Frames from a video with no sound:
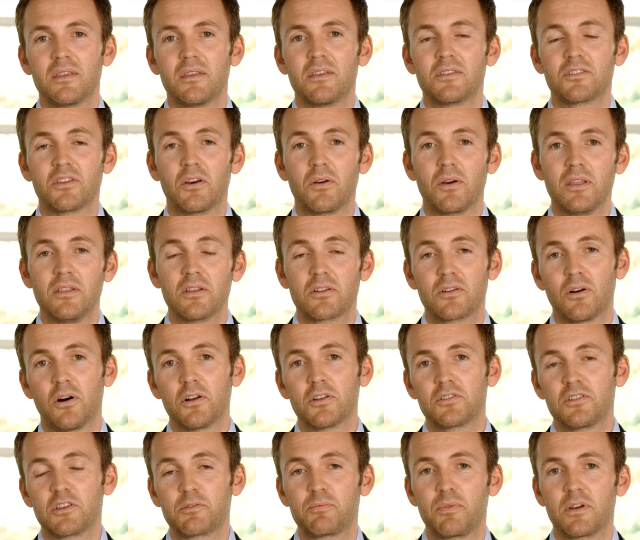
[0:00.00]
So in the
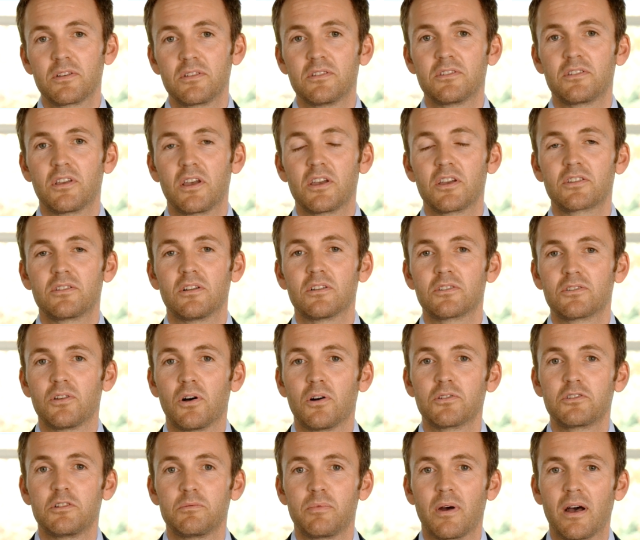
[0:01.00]
course of this presentation, I'll
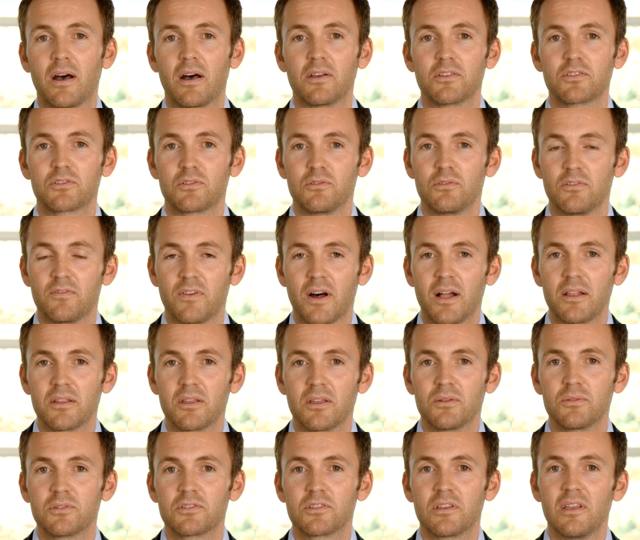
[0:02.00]
talk to you about our school
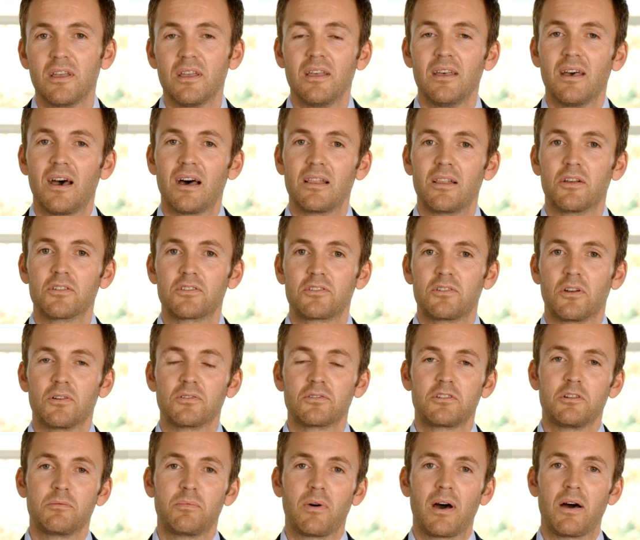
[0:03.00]
values. I've also
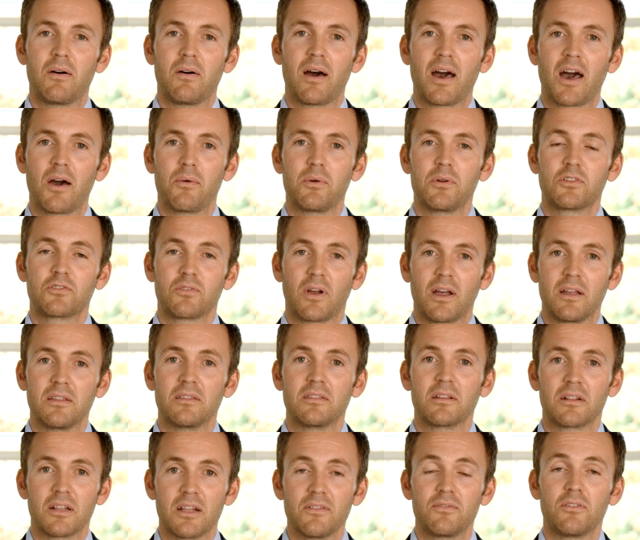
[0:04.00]
talked to you about how we try and
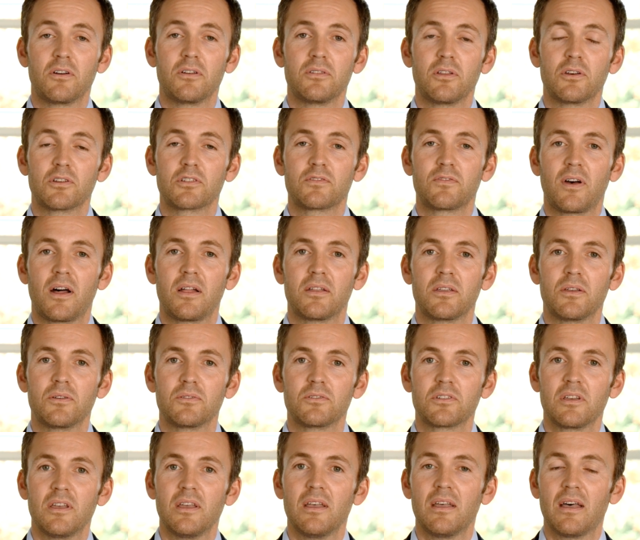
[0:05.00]
deliver on those
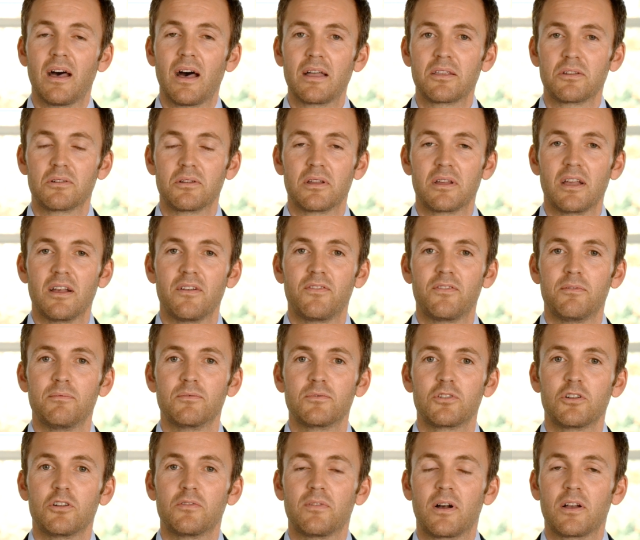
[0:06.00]
values, and you'll hear from
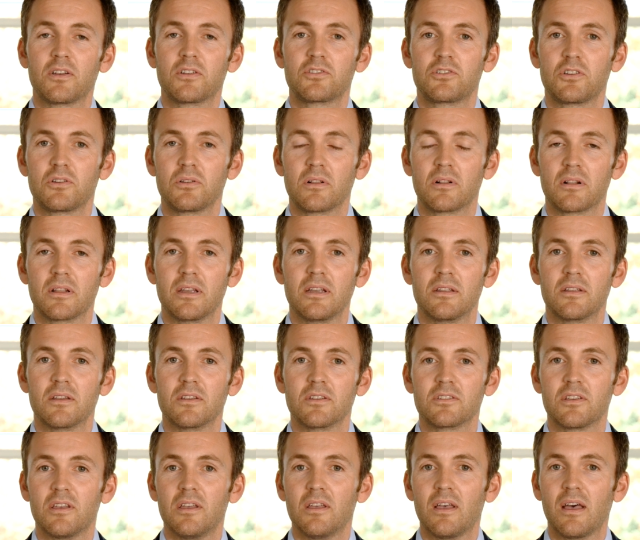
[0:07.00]
two of our student
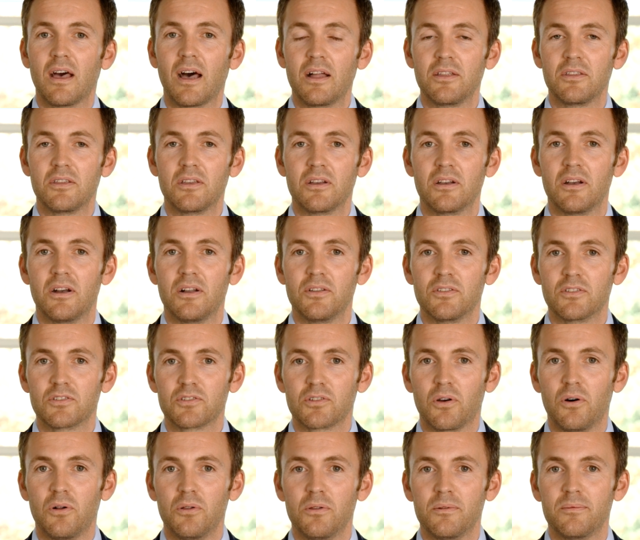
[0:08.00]
leaders, Anya and
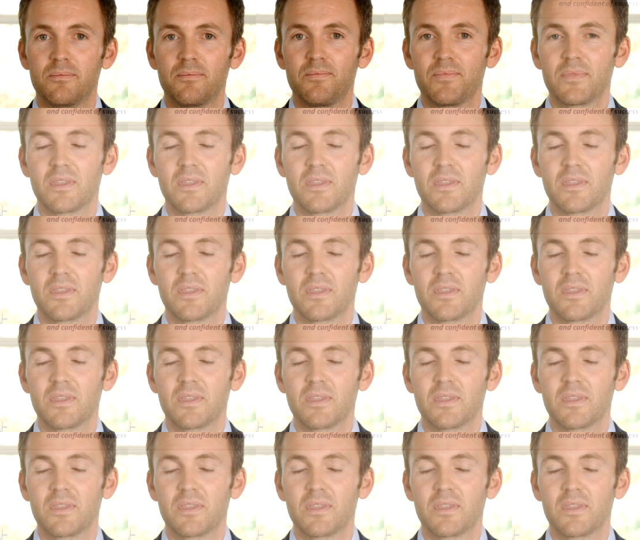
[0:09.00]
Saul.